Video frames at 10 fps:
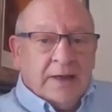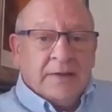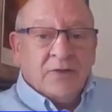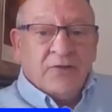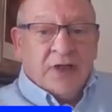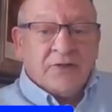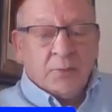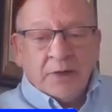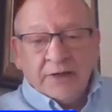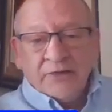in the
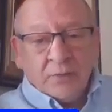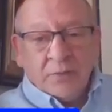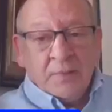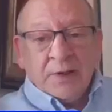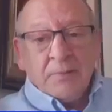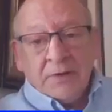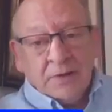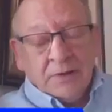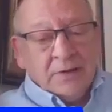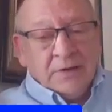first place. And
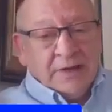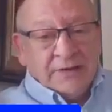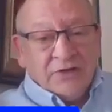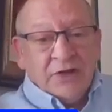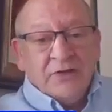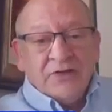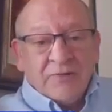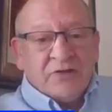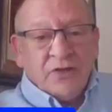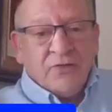remember,
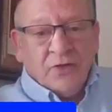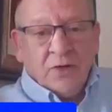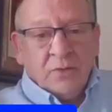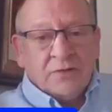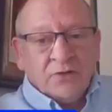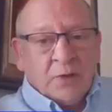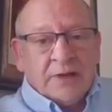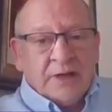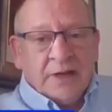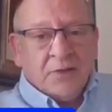1974 was
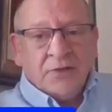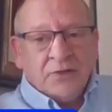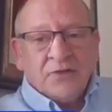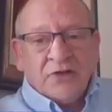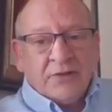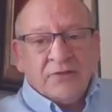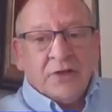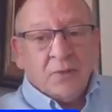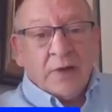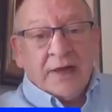when the Health and
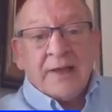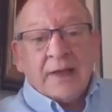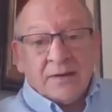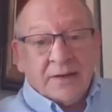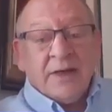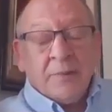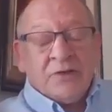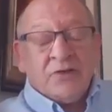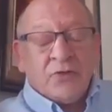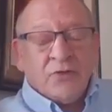Safety at Work Act came
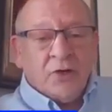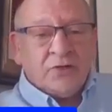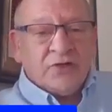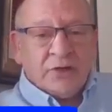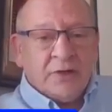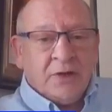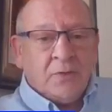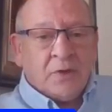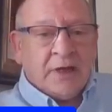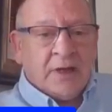into force in
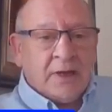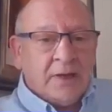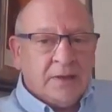the UK.